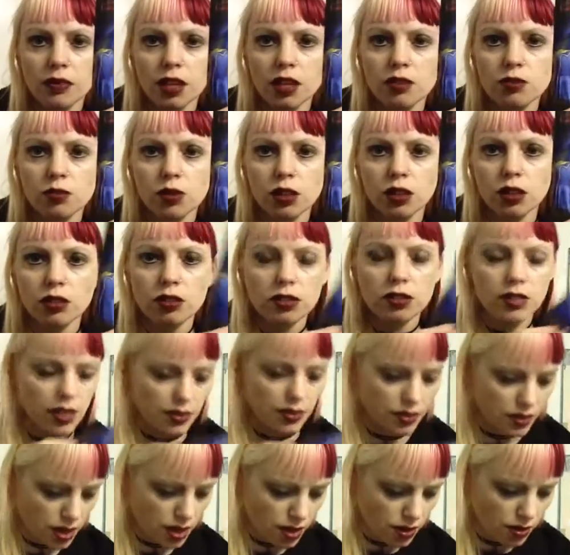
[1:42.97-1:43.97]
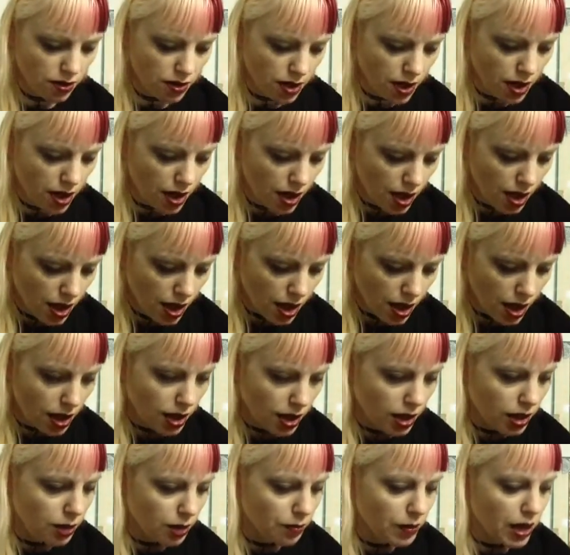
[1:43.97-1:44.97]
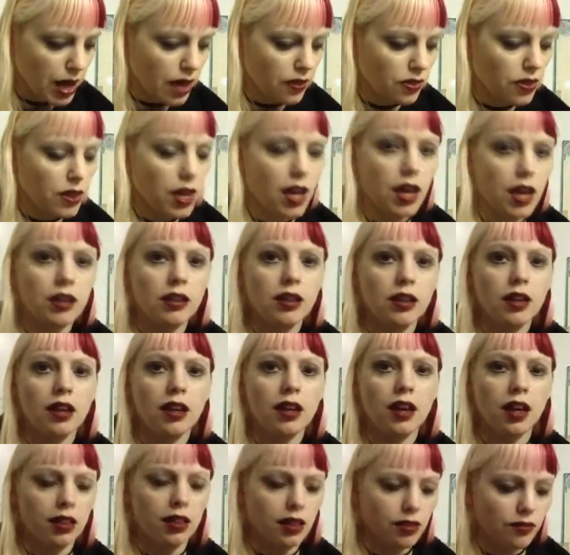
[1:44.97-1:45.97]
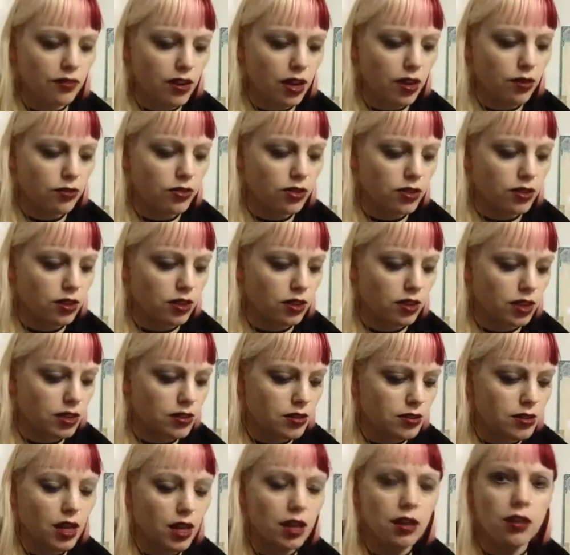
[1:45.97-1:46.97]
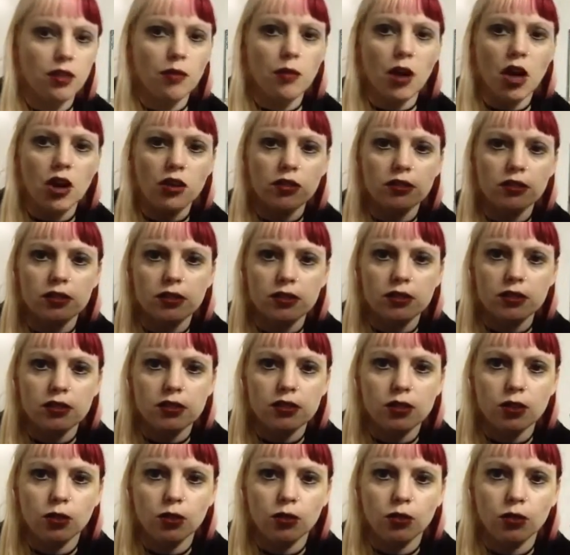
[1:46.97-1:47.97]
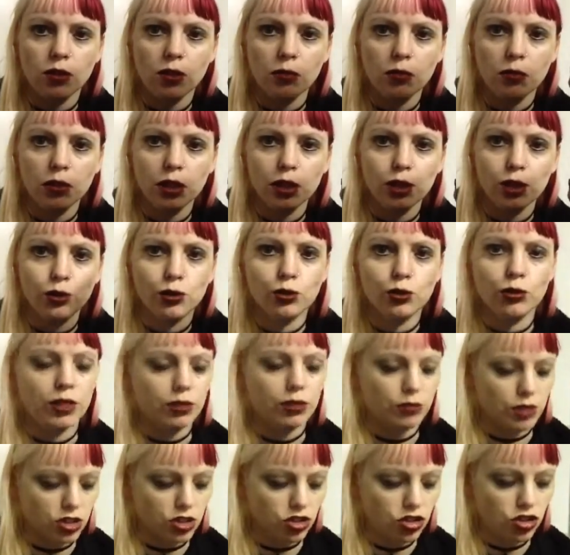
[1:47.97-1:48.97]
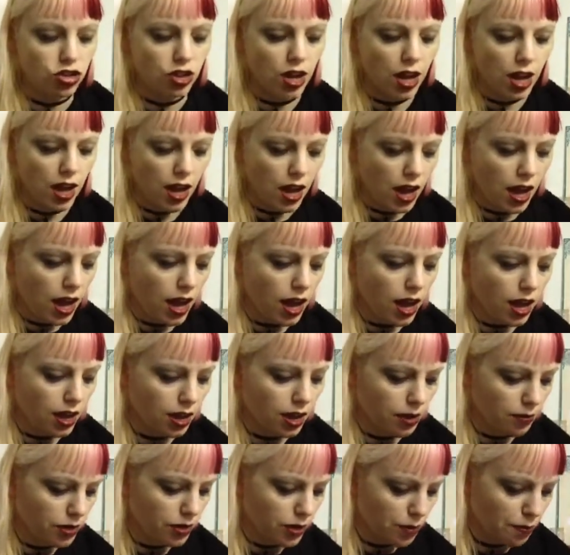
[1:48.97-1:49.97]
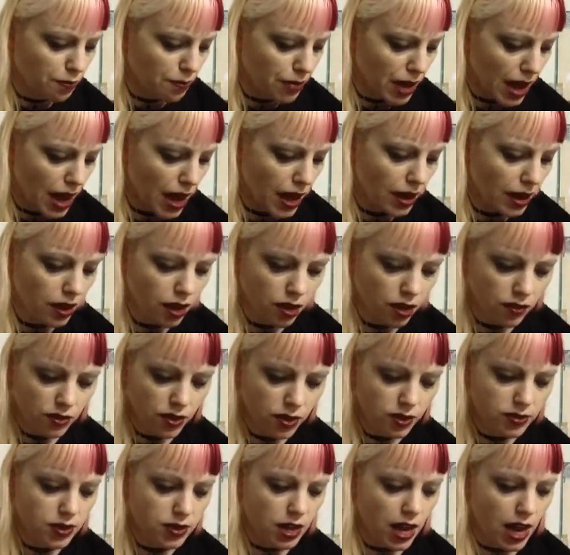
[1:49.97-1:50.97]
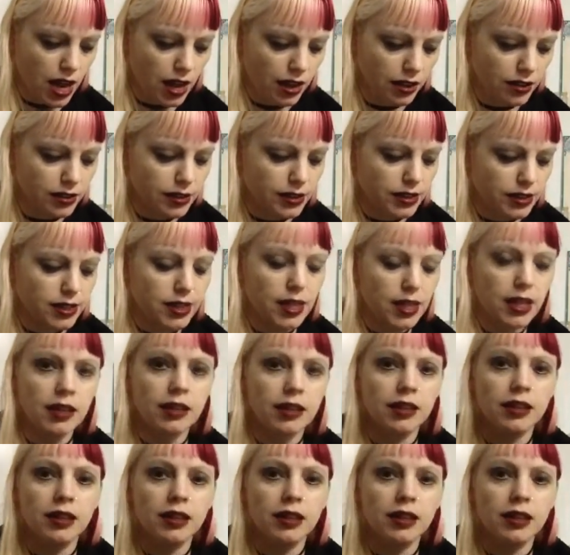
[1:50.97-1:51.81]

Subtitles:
That's what it looks like there. And then I love how the inside of the box is so blue and rich. The back of the decks,